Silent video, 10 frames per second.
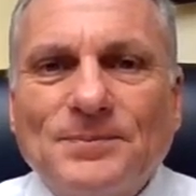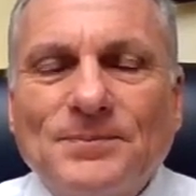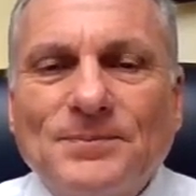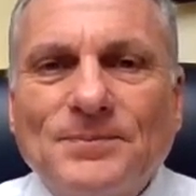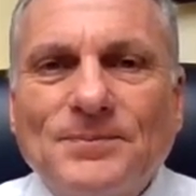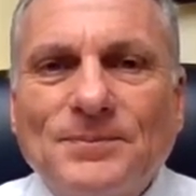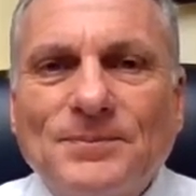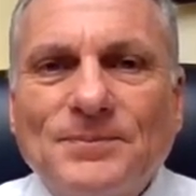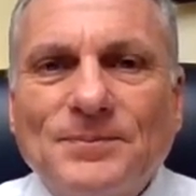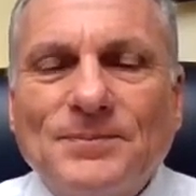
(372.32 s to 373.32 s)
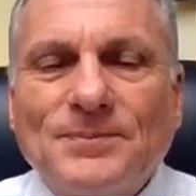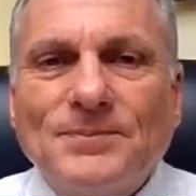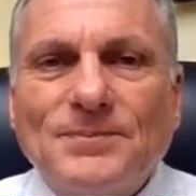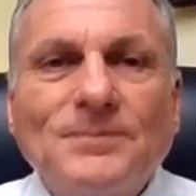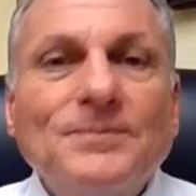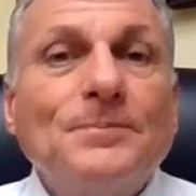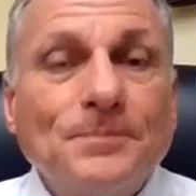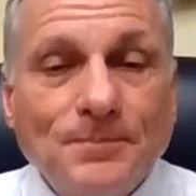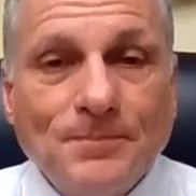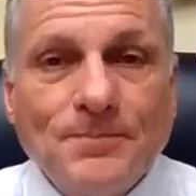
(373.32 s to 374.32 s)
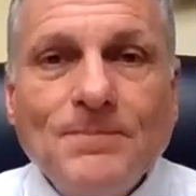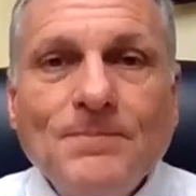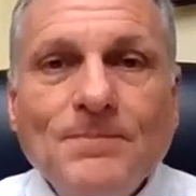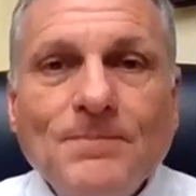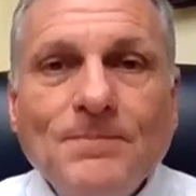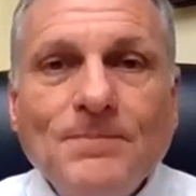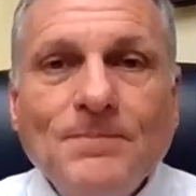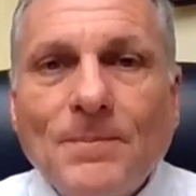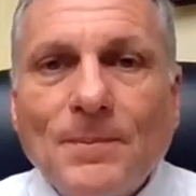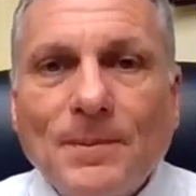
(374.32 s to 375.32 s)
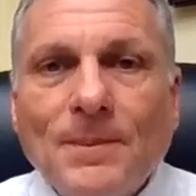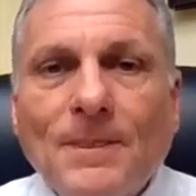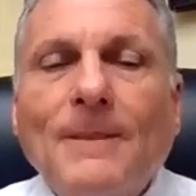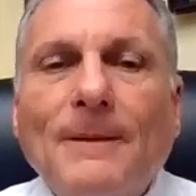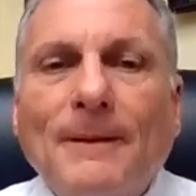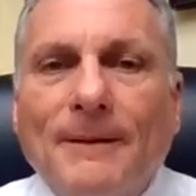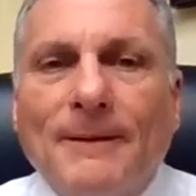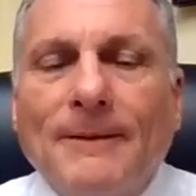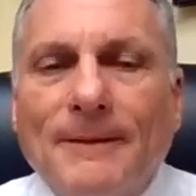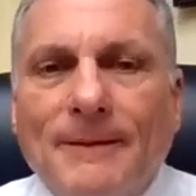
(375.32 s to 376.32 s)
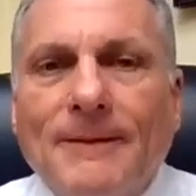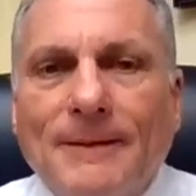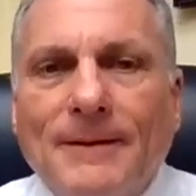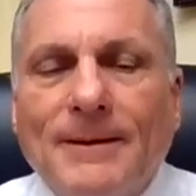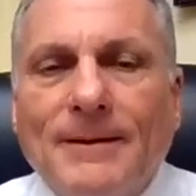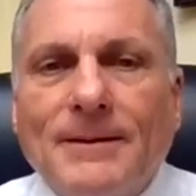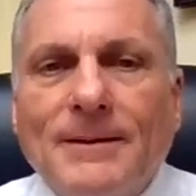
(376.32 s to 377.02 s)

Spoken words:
(silent)